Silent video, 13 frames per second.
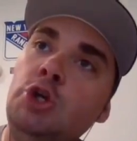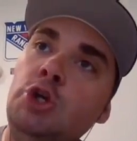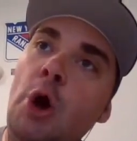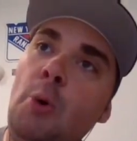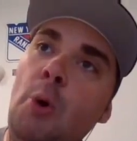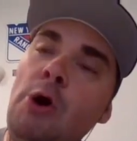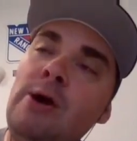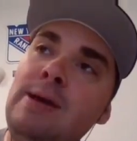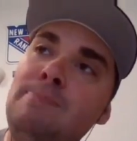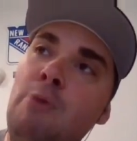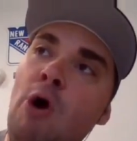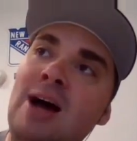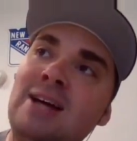"Don't
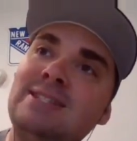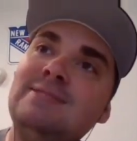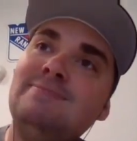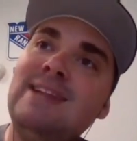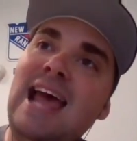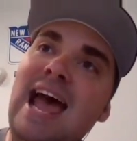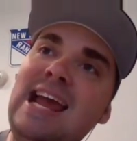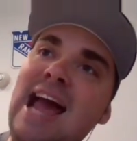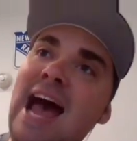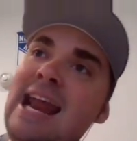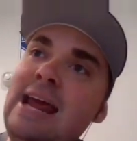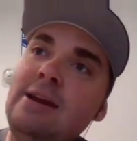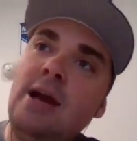worry, boss. I
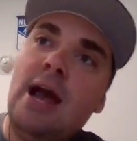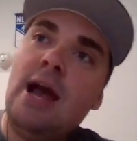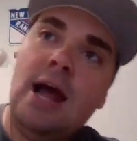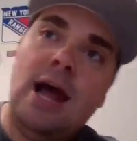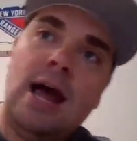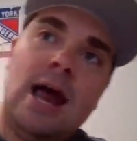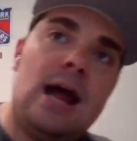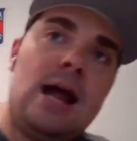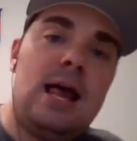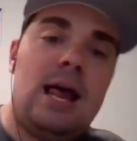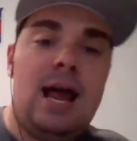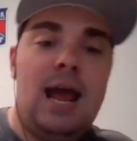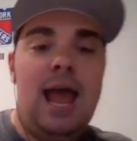got it."
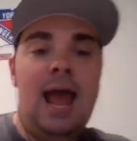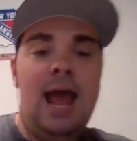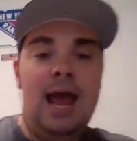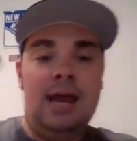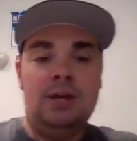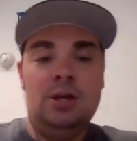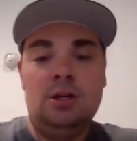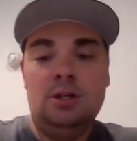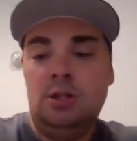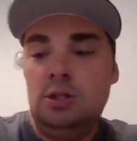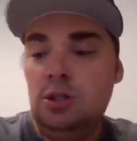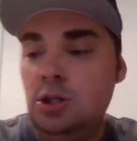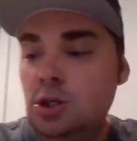And
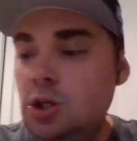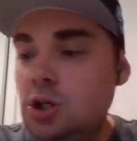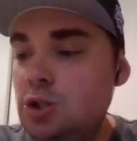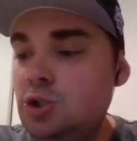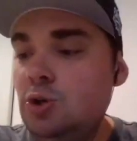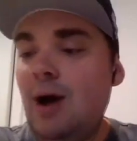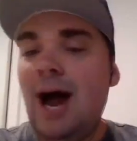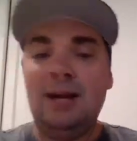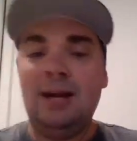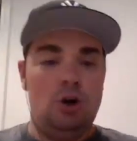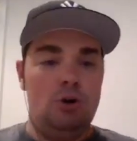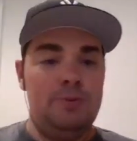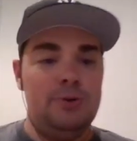so
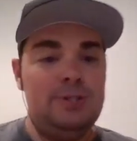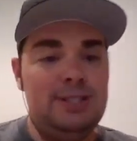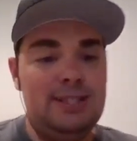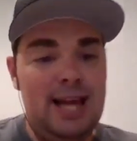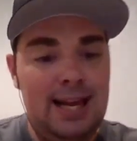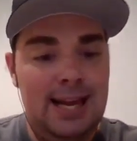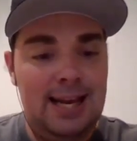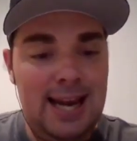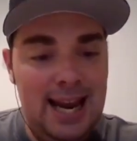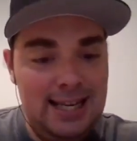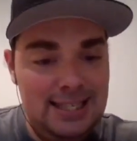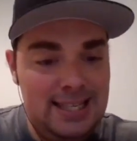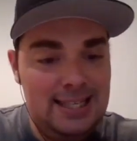October 2nd,
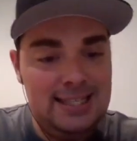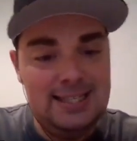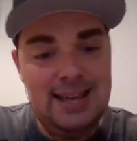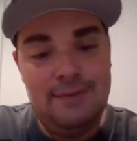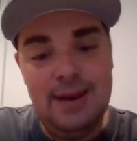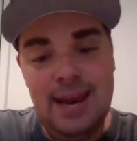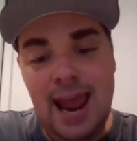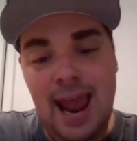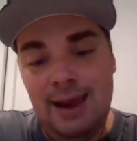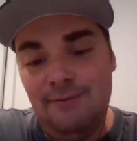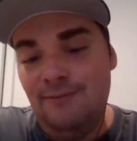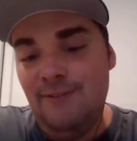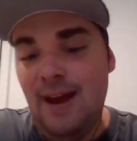
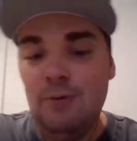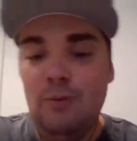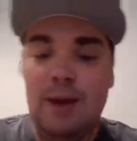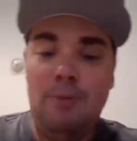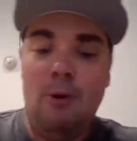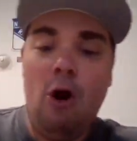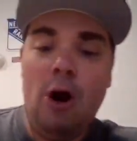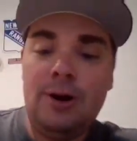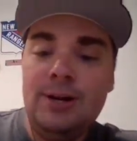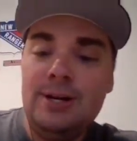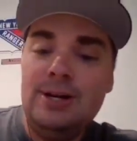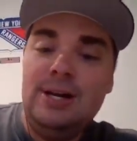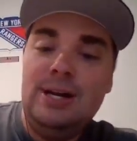1978, Fenway Park,